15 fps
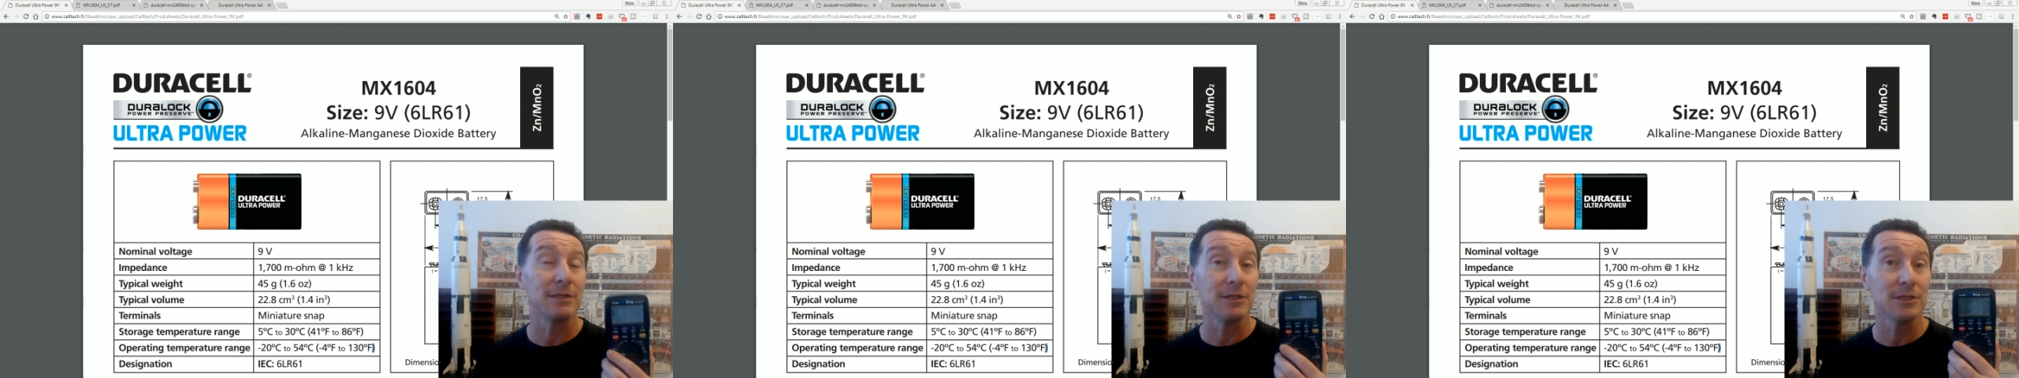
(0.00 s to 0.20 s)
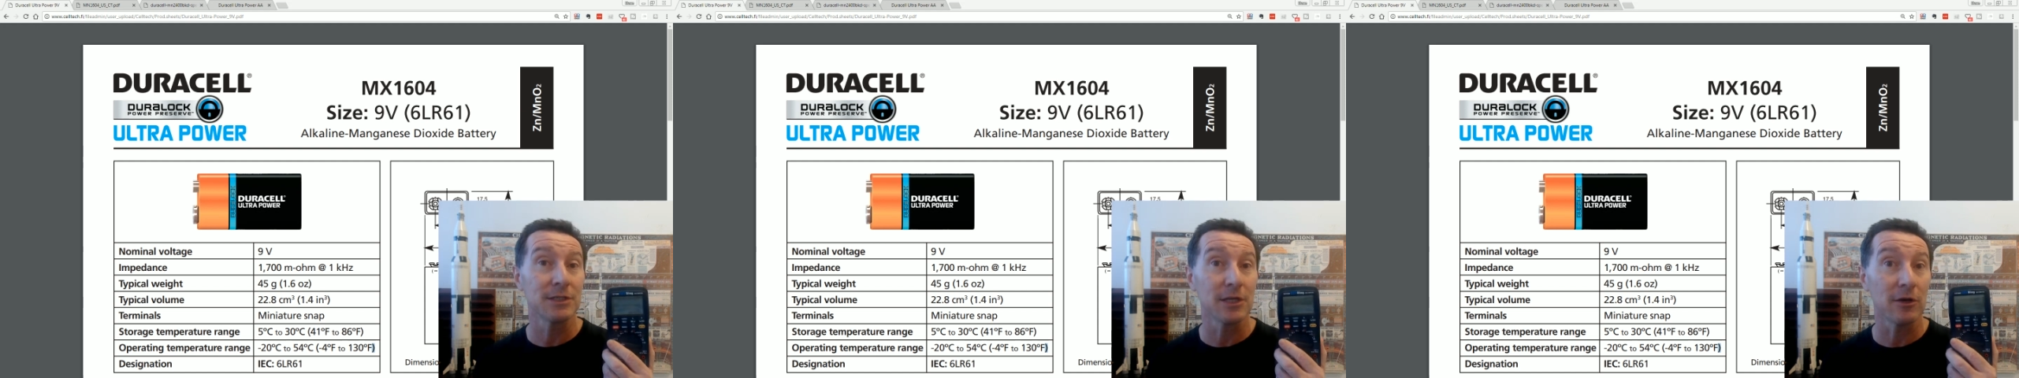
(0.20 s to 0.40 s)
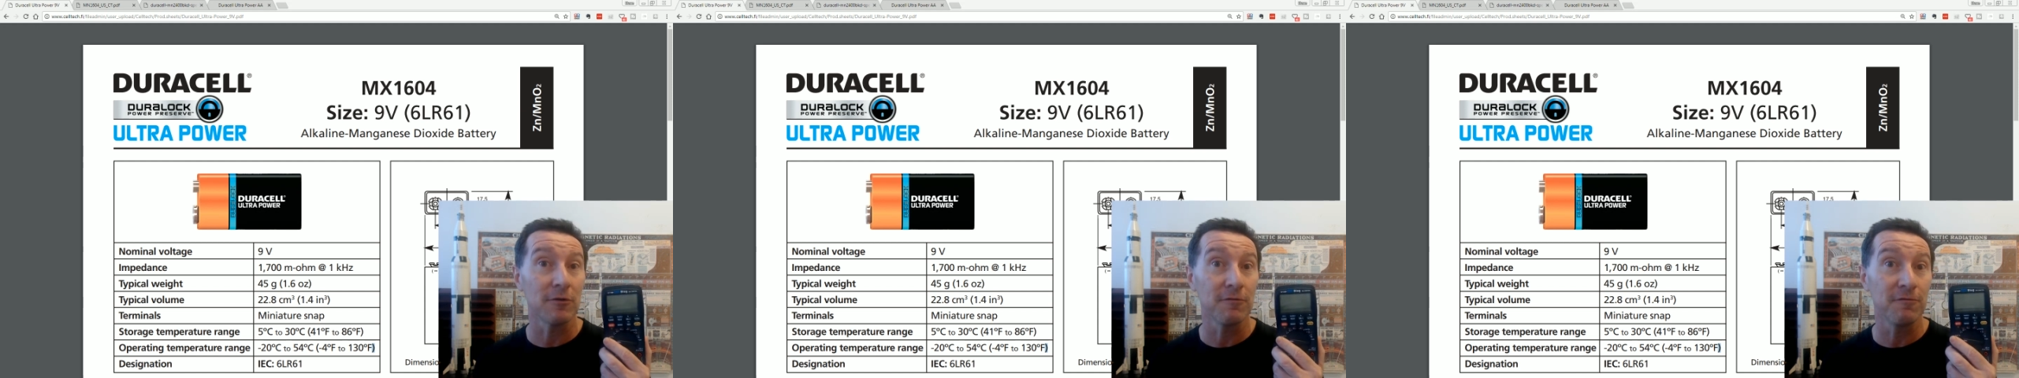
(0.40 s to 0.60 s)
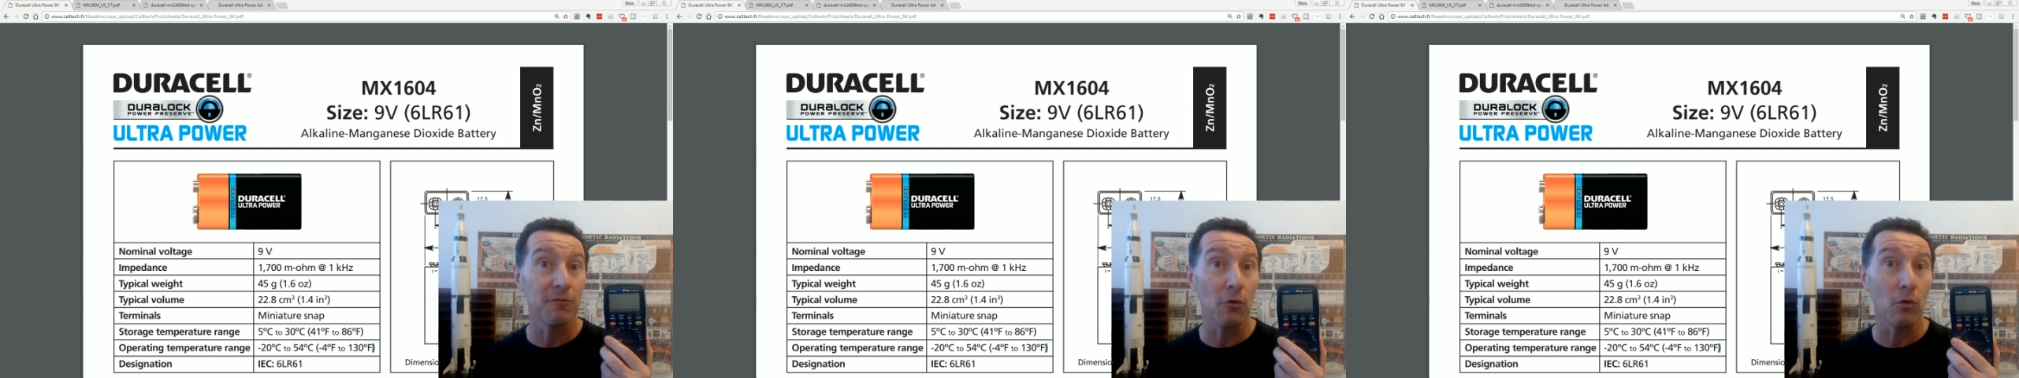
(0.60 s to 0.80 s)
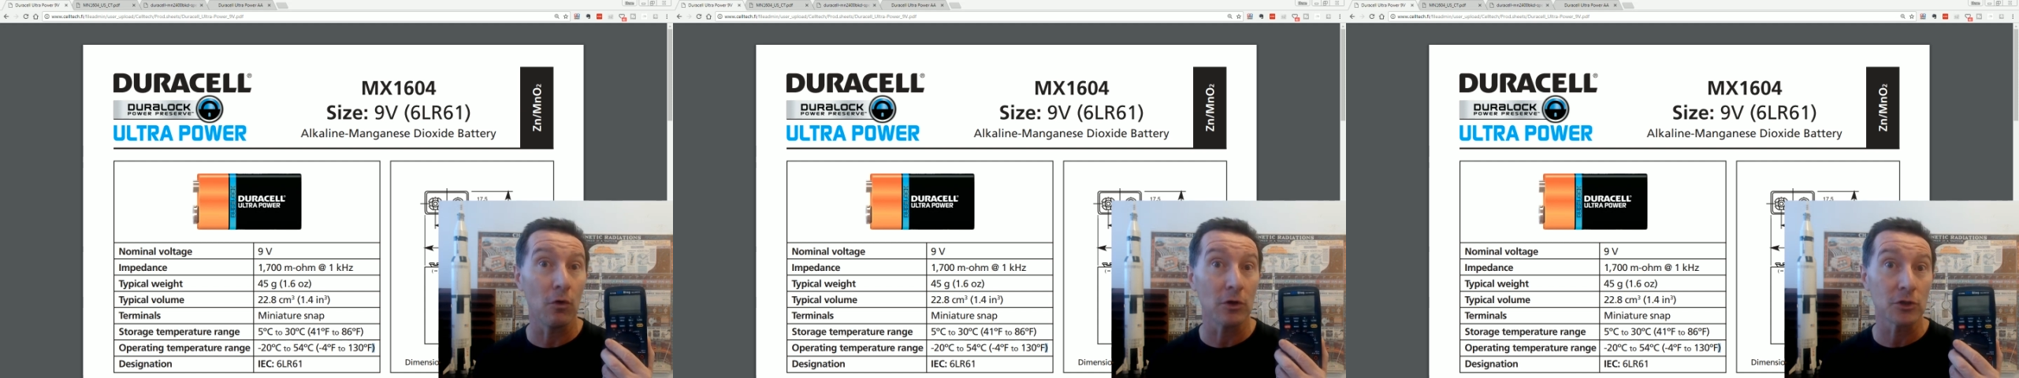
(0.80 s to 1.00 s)
instead of
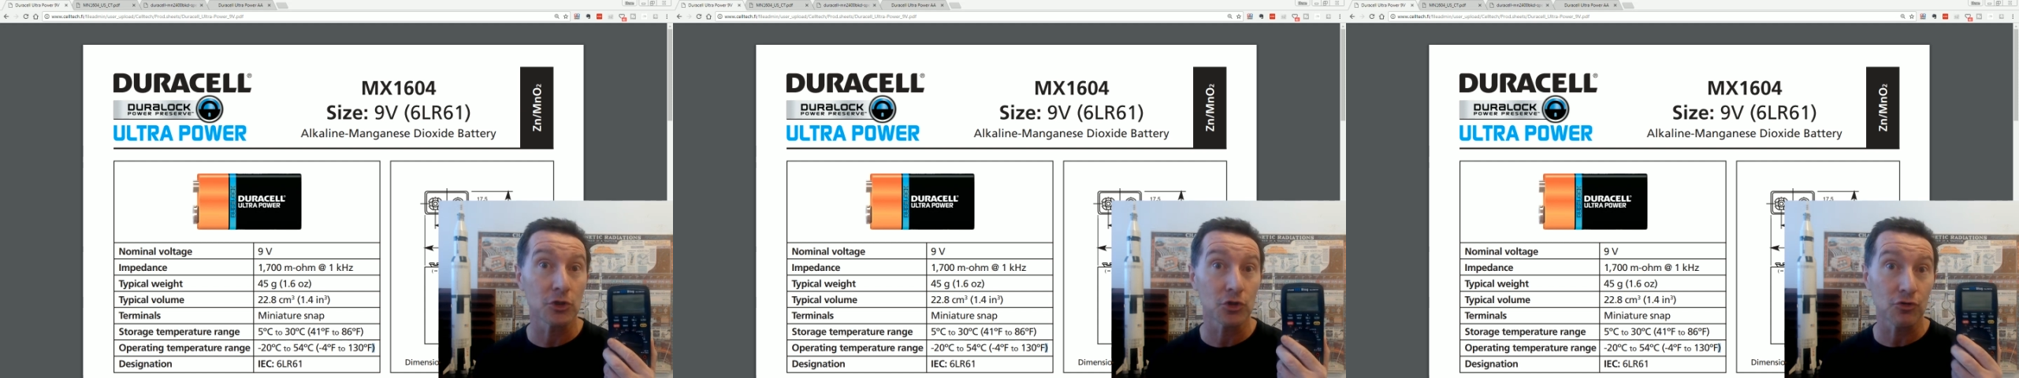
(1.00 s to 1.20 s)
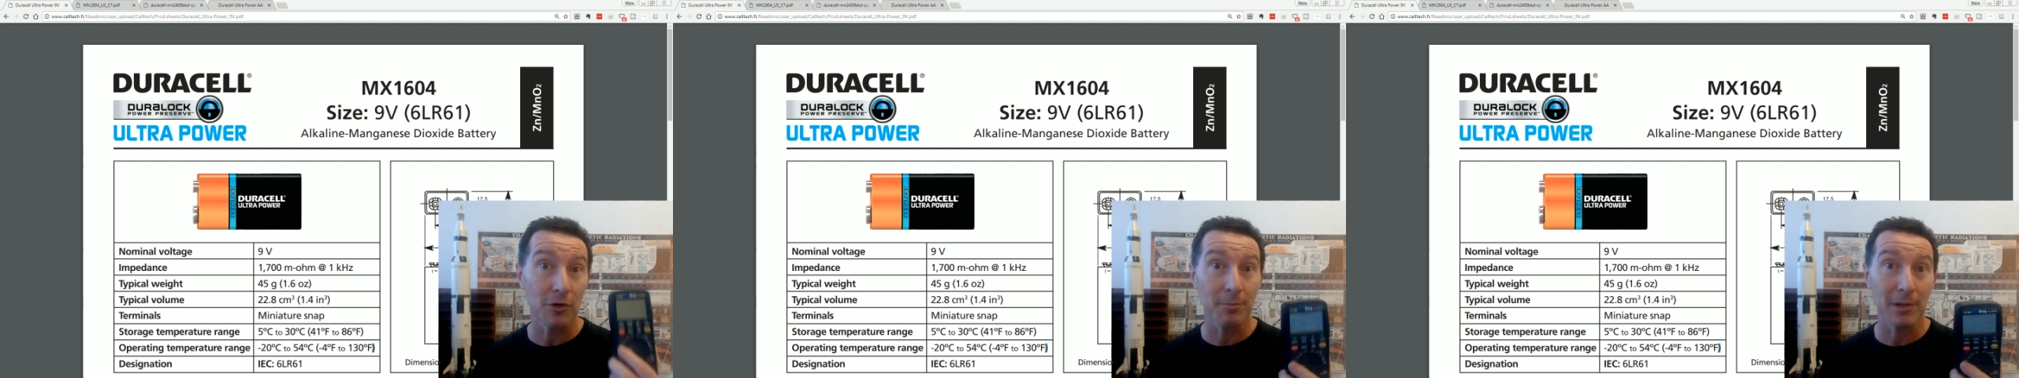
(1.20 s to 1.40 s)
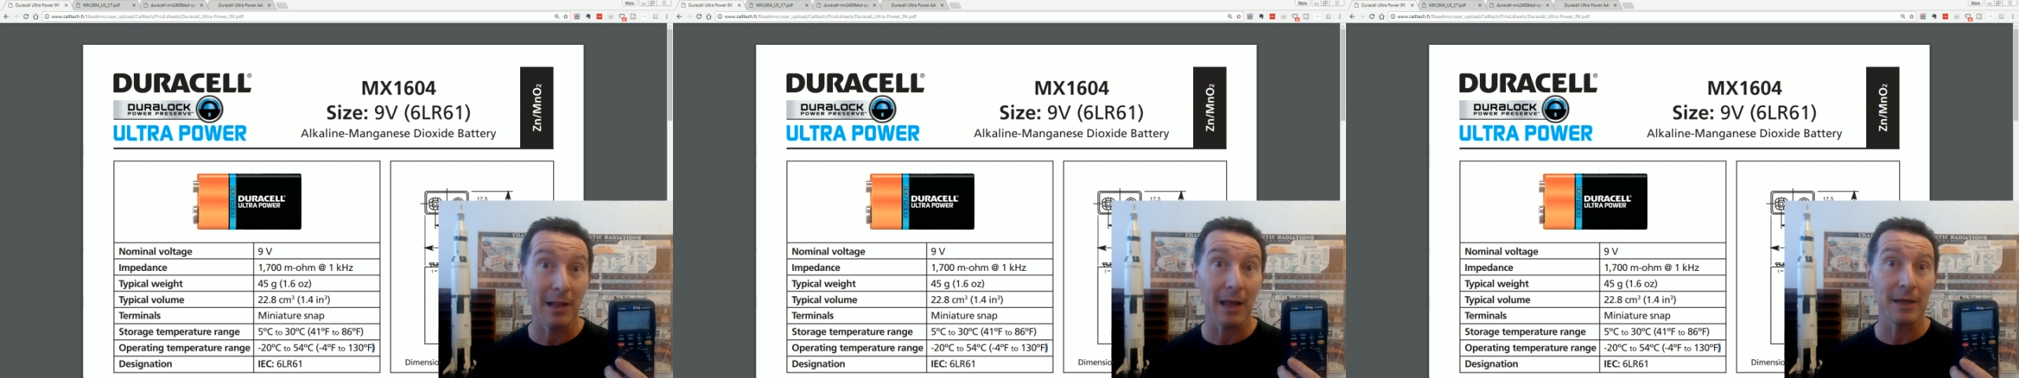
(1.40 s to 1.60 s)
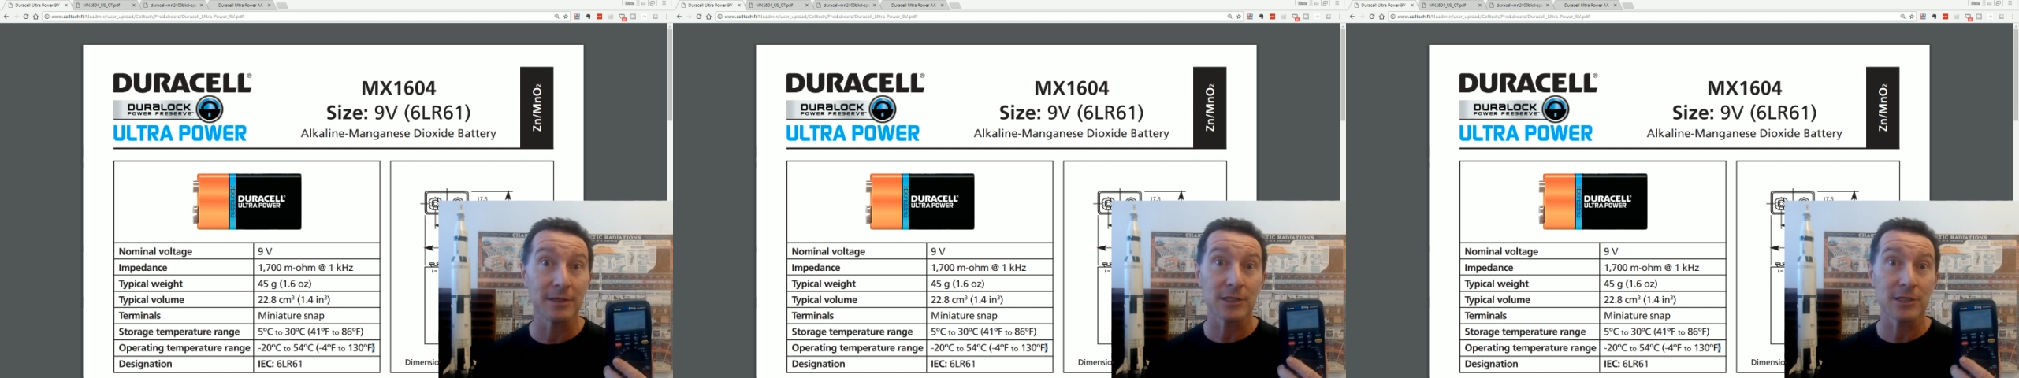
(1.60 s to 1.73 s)
4 AAAs.